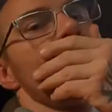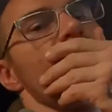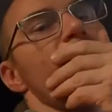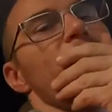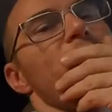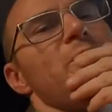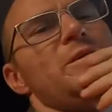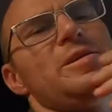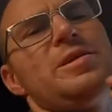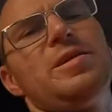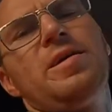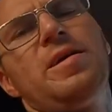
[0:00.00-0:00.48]

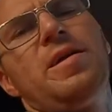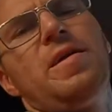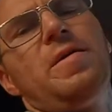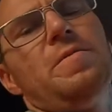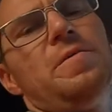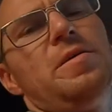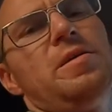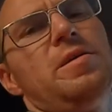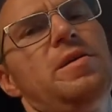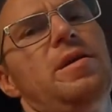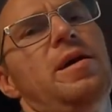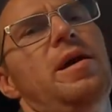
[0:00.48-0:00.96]
One thing I
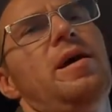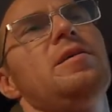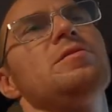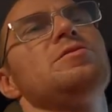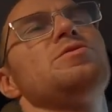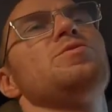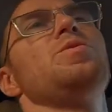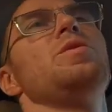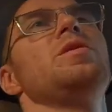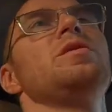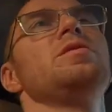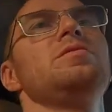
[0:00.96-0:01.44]
wanted to
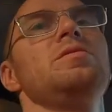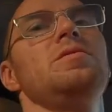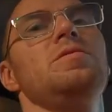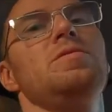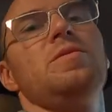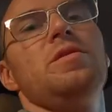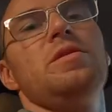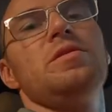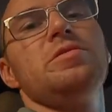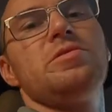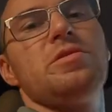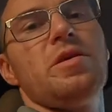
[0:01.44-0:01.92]
ask, what
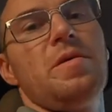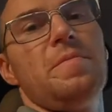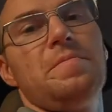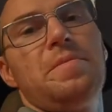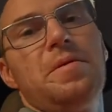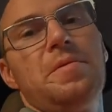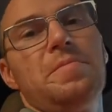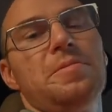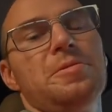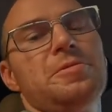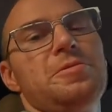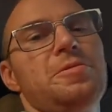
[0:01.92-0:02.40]
do some
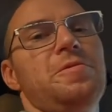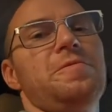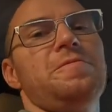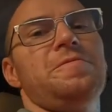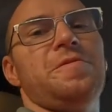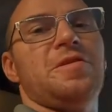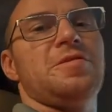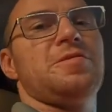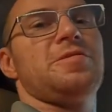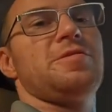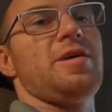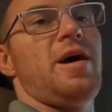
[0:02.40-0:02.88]
people do
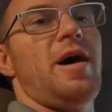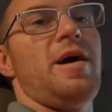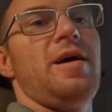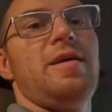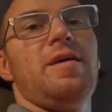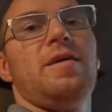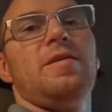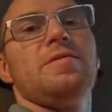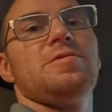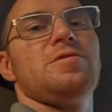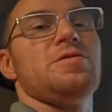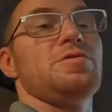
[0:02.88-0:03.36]
for
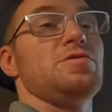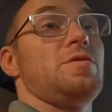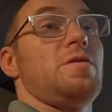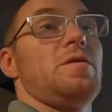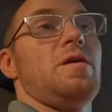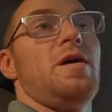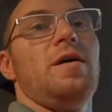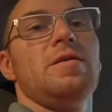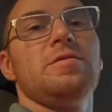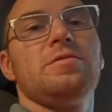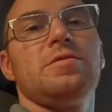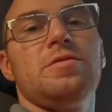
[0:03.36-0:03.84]
side hustles or
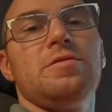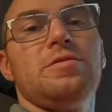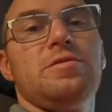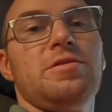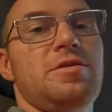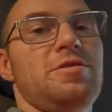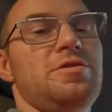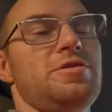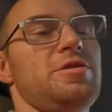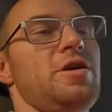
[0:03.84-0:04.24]
hustles in